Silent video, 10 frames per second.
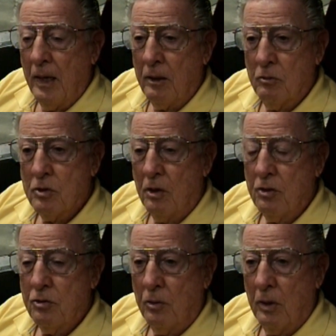and there was
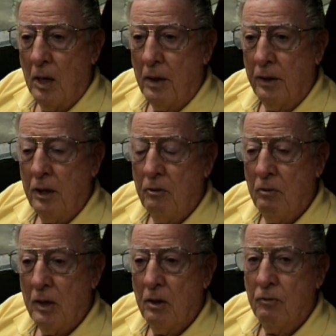also a
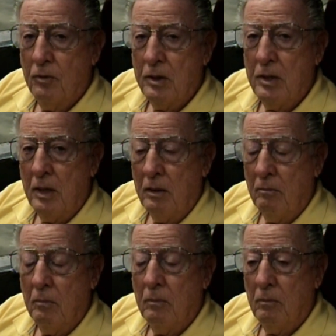Lockheed recovery
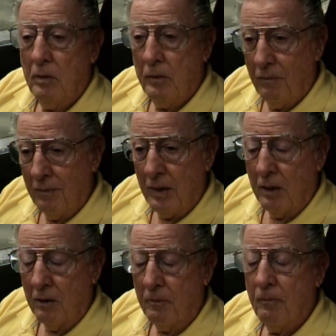team
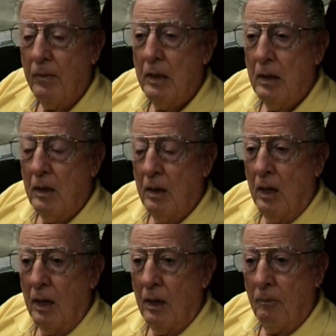there
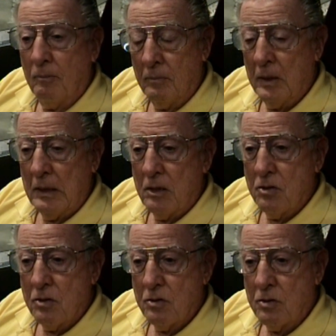um,
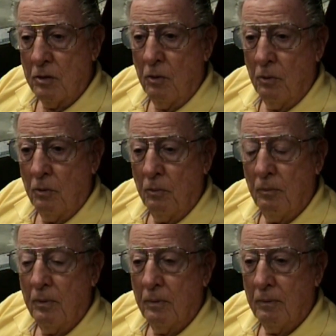
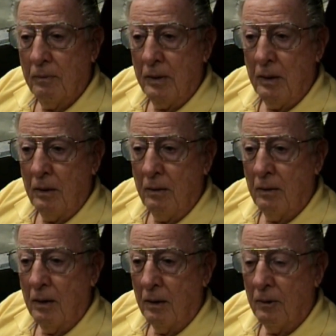so
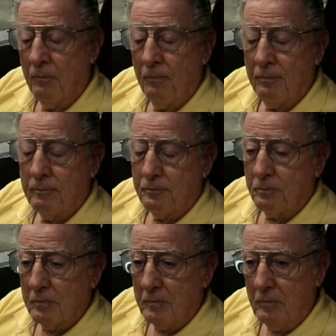the um,
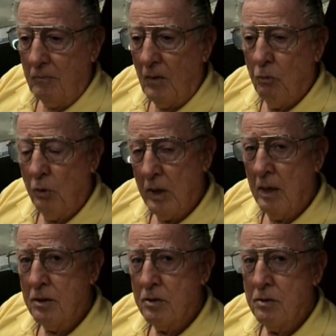
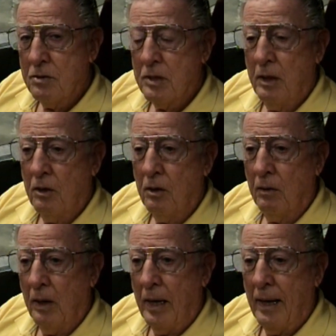Reconnaissance
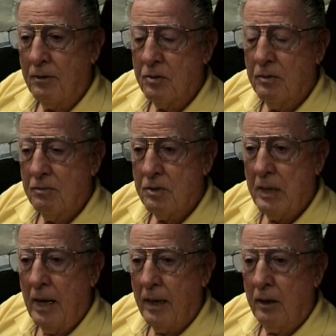Center asked
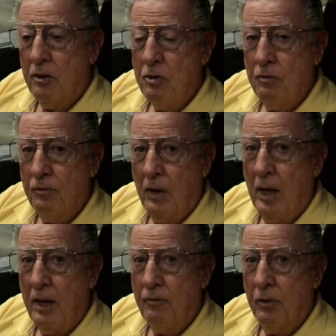SAC, can you
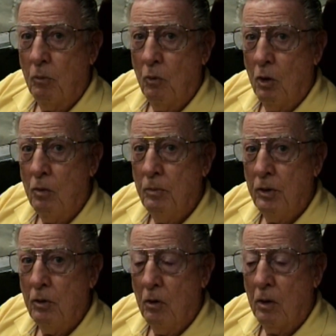fly from Rome,
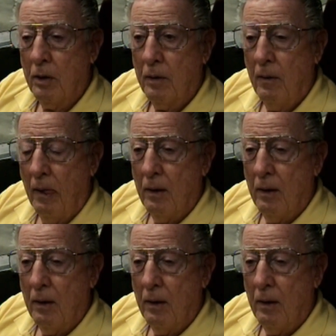New York,